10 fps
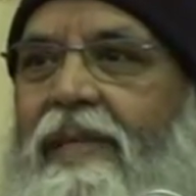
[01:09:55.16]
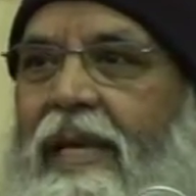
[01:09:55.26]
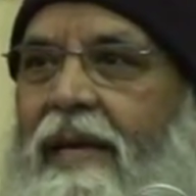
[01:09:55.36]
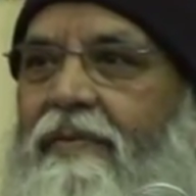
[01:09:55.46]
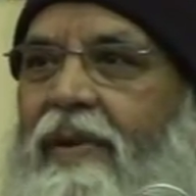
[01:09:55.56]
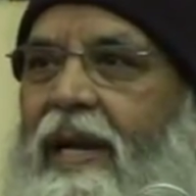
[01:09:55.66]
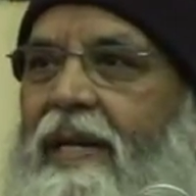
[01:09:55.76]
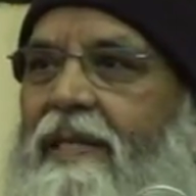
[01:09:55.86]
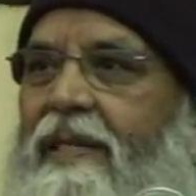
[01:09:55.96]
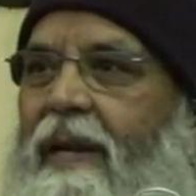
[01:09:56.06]
See,
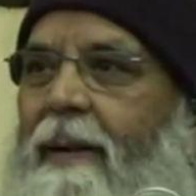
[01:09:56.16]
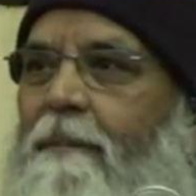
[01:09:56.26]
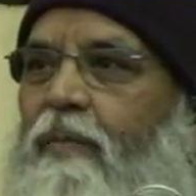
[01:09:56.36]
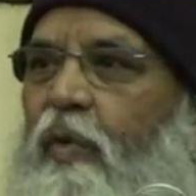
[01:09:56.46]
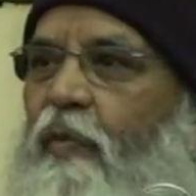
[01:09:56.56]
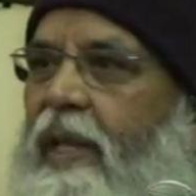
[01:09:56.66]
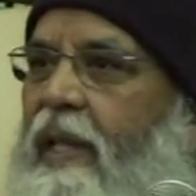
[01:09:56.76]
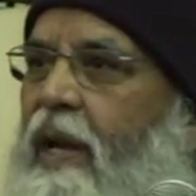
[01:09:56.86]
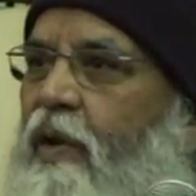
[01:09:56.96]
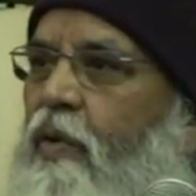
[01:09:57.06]
friends. So
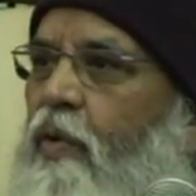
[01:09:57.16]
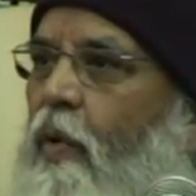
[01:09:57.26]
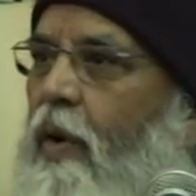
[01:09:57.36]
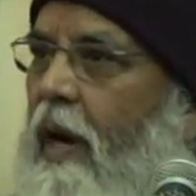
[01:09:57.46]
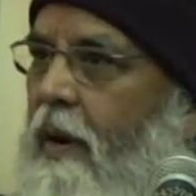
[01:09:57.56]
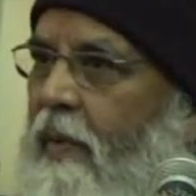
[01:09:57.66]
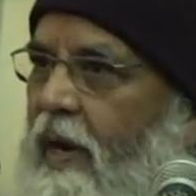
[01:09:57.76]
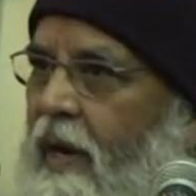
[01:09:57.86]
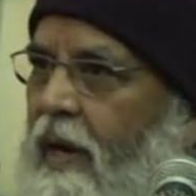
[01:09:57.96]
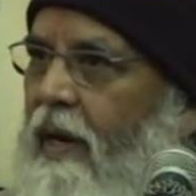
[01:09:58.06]
whether you do
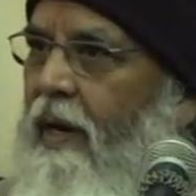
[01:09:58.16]
karma,